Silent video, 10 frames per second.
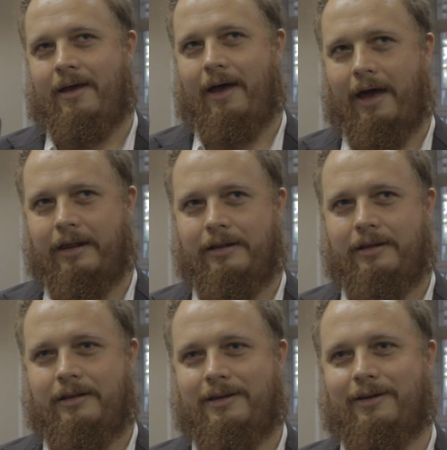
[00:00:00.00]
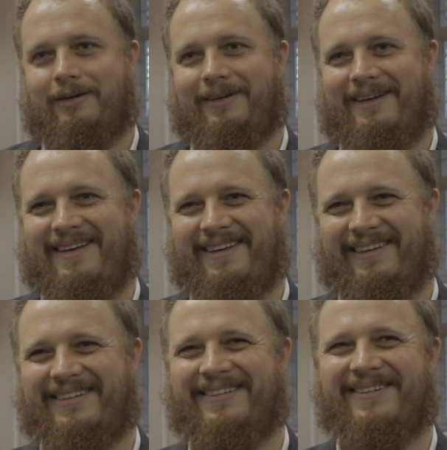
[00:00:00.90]
And
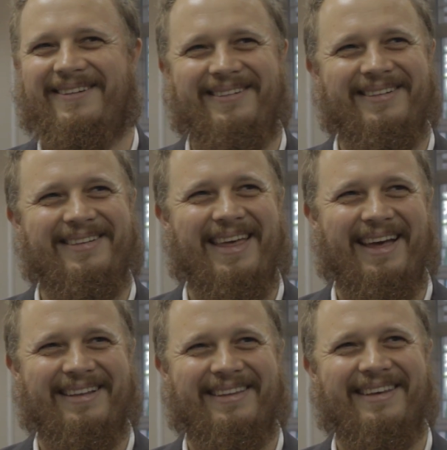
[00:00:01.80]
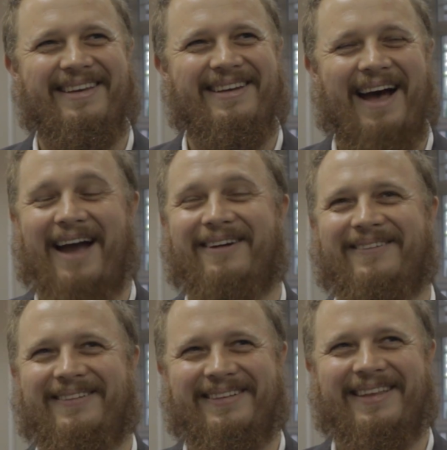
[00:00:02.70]
I concluded
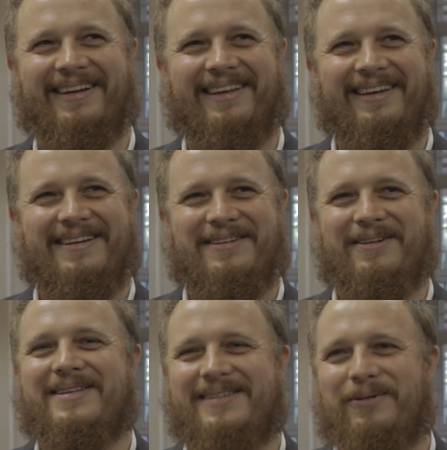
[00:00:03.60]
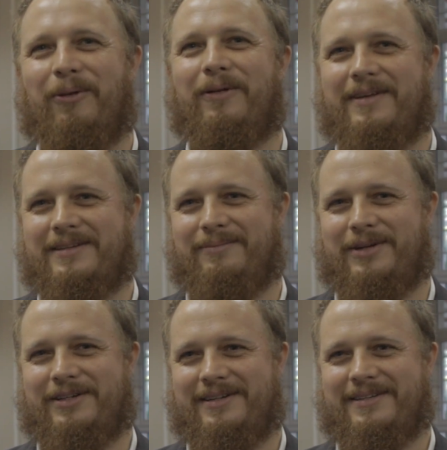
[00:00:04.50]
that you can see in all of these
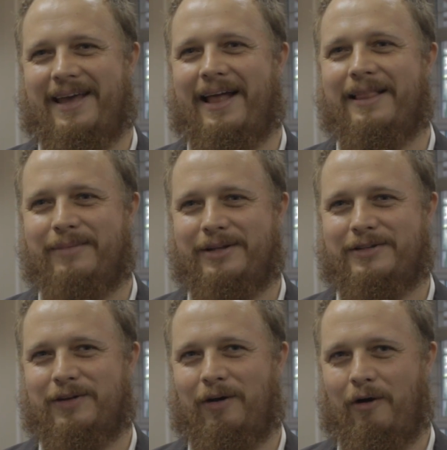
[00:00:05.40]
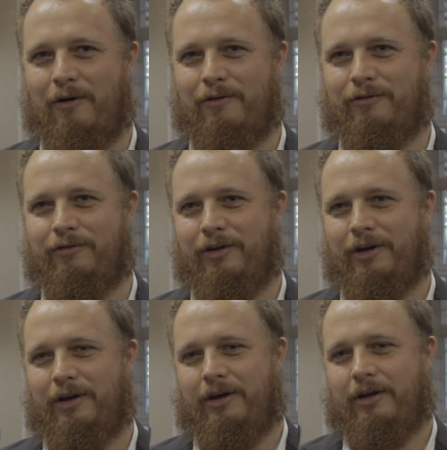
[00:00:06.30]
commissions elements of
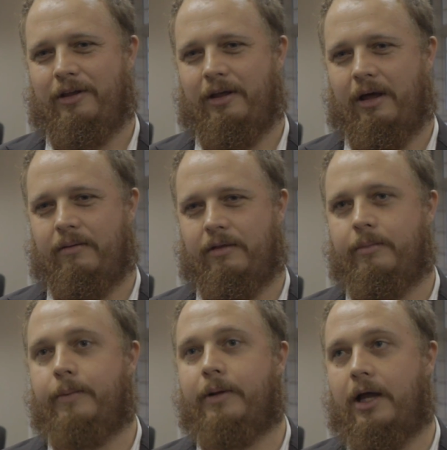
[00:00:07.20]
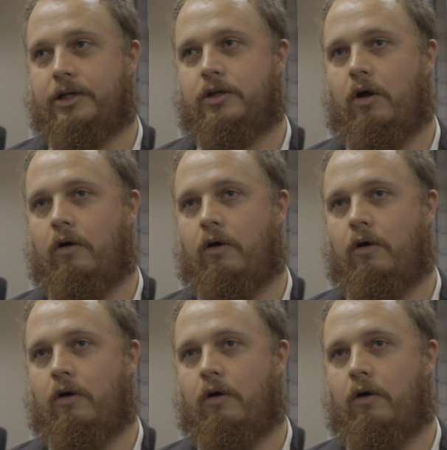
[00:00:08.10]
the manipulation